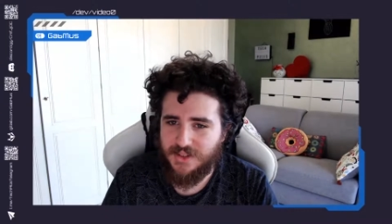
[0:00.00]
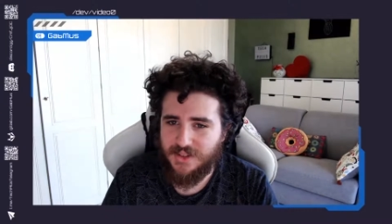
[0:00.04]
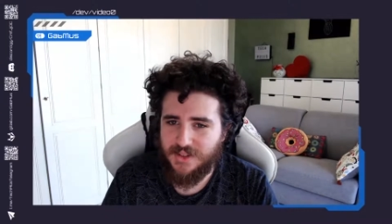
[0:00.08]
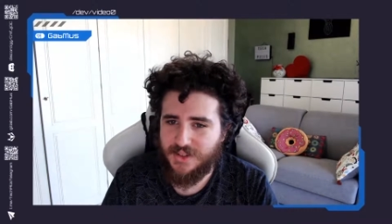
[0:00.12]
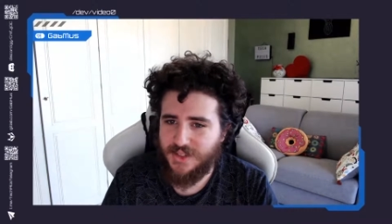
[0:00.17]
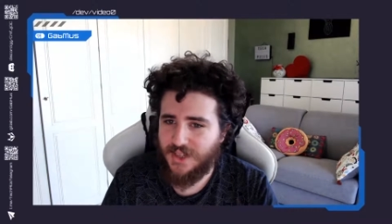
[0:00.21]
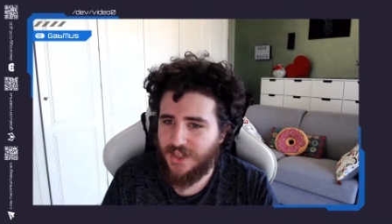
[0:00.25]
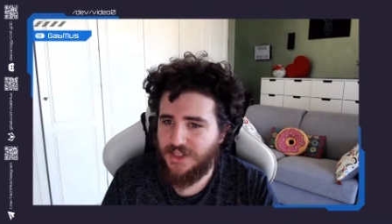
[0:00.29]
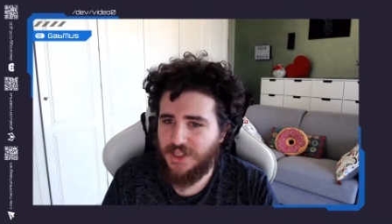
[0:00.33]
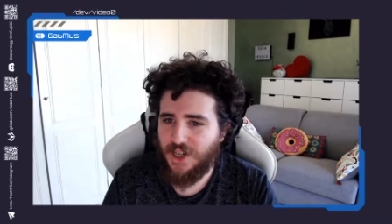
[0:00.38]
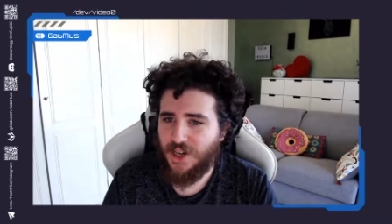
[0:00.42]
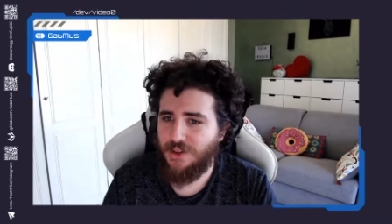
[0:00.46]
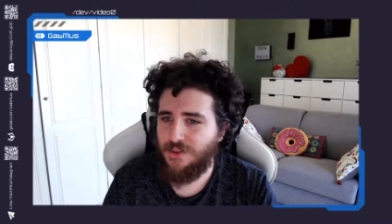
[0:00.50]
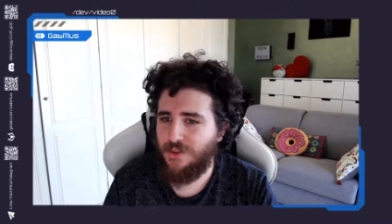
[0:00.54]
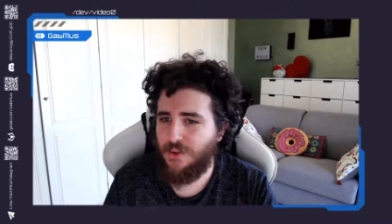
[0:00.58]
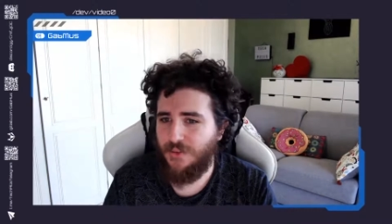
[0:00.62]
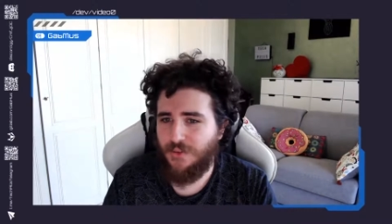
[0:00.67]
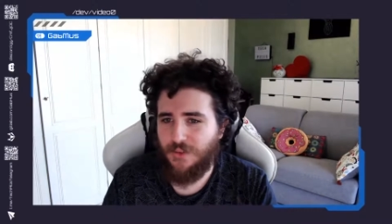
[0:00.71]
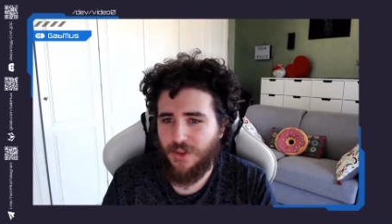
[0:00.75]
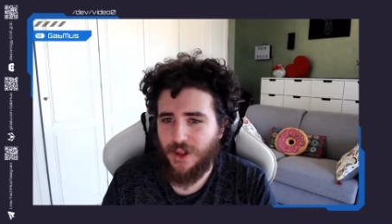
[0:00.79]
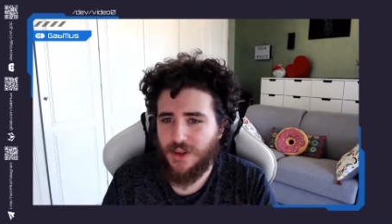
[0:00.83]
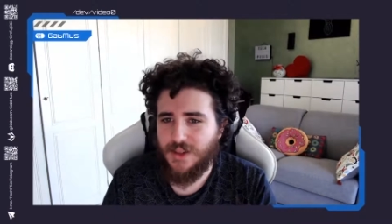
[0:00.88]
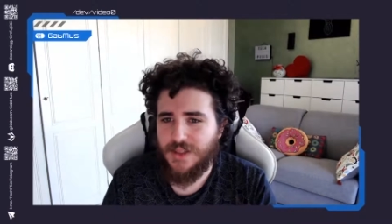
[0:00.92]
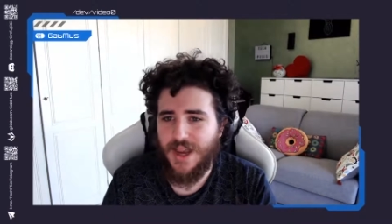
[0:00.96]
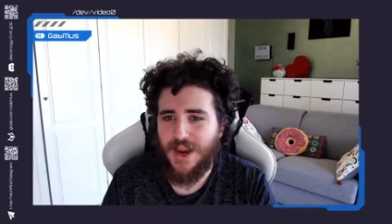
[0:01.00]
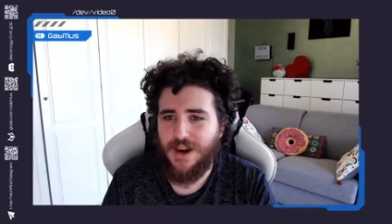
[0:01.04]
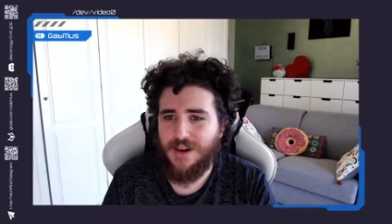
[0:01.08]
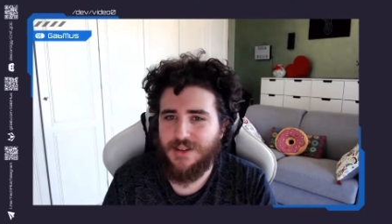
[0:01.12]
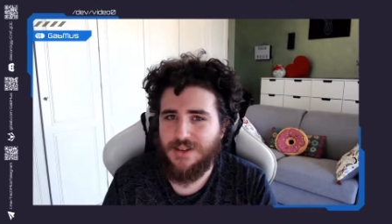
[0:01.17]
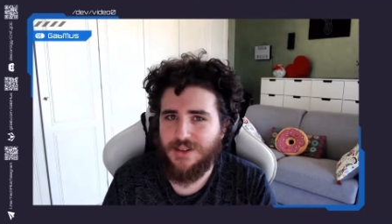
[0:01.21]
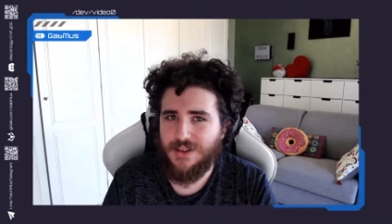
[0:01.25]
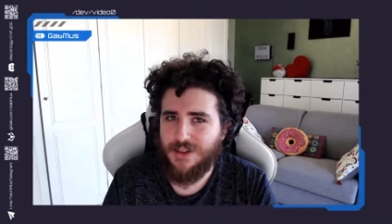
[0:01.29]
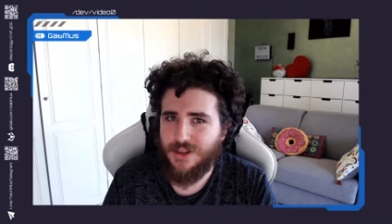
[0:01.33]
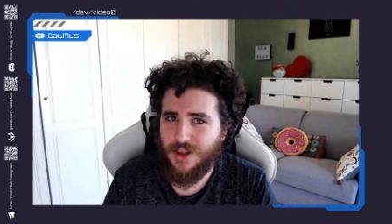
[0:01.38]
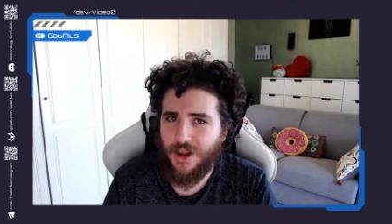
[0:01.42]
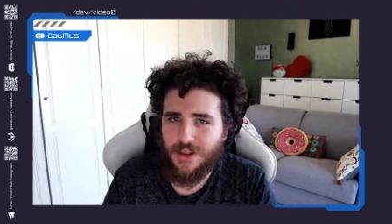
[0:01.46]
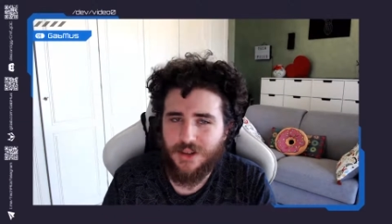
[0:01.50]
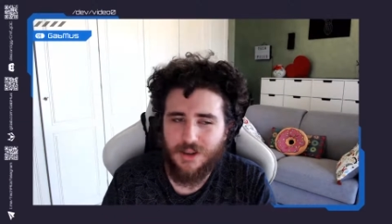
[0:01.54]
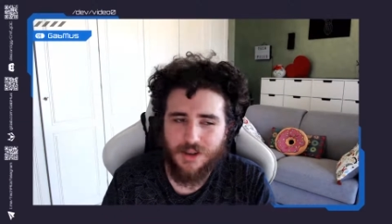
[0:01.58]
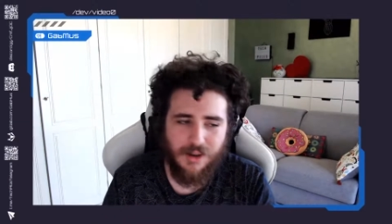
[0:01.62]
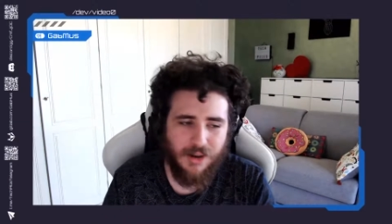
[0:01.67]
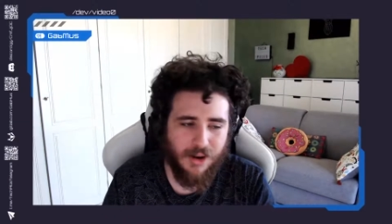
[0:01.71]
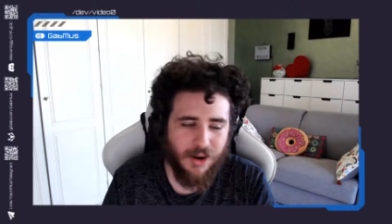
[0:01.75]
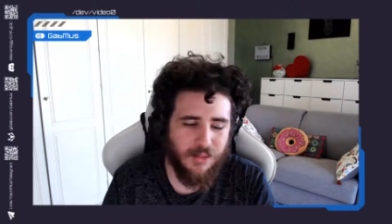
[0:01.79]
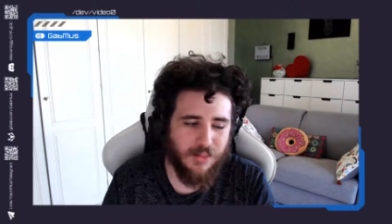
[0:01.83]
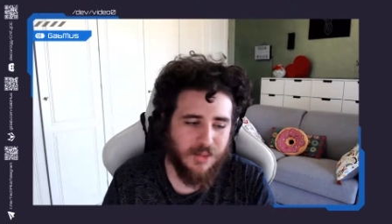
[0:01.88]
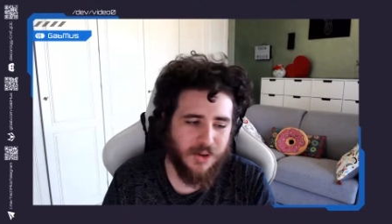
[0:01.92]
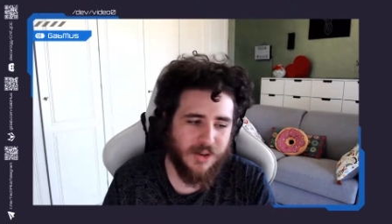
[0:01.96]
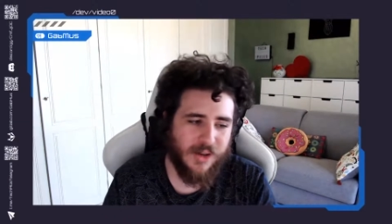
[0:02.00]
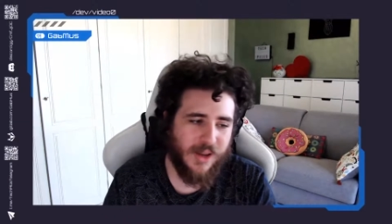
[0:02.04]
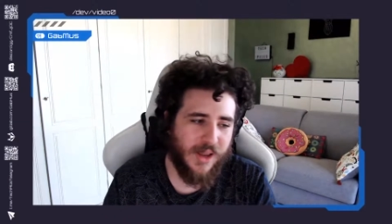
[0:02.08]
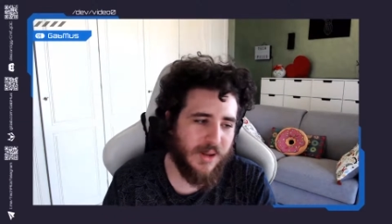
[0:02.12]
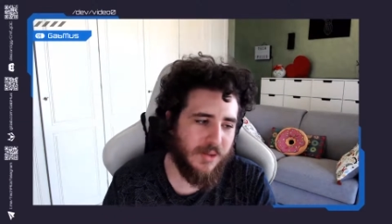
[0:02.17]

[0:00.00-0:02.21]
Such hardware flaws are not uncommon,